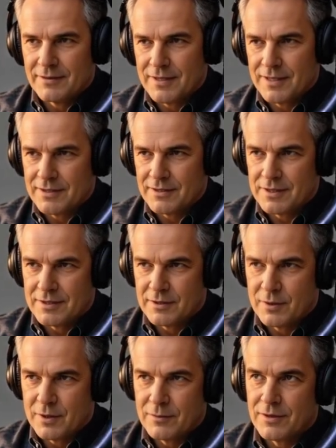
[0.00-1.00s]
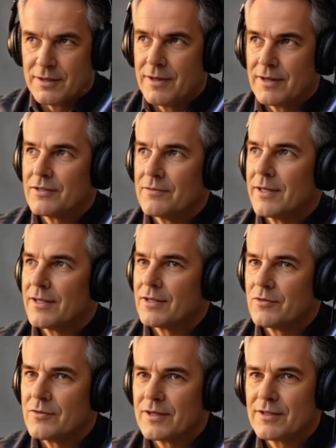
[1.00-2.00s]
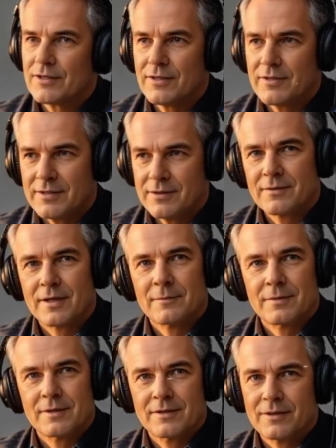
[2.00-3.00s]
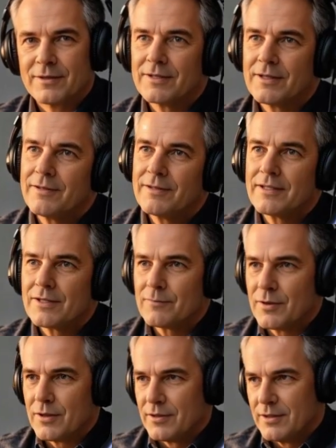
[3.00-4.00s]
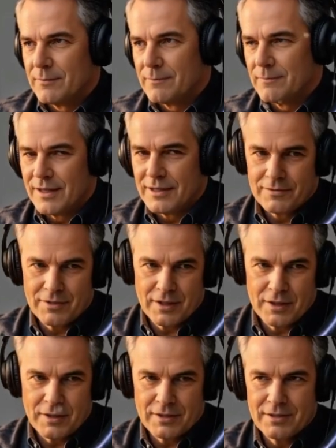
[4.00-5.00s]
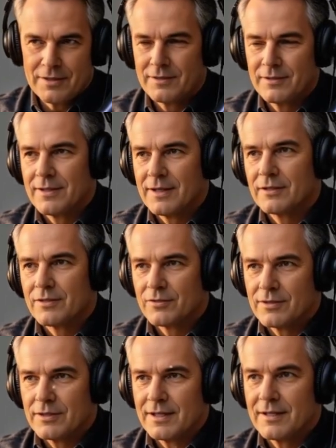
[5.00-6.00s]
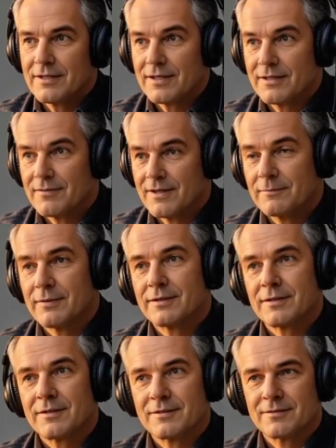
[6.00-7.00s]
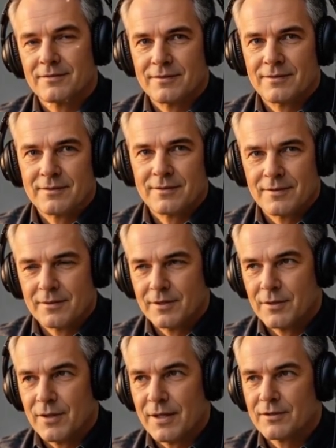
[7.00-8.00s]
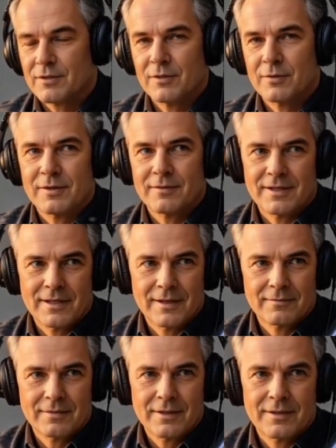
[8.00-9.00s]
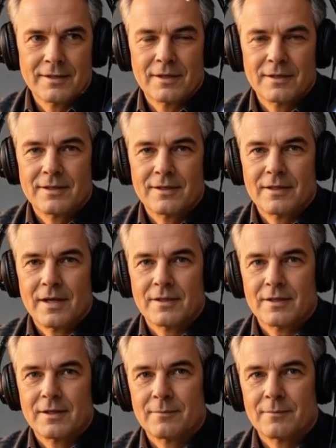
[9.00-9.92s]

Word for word: invests an enormous amount of money in research and development, and this is both a massive cost and a strategic investment. The crown jewel of this effort is the Starship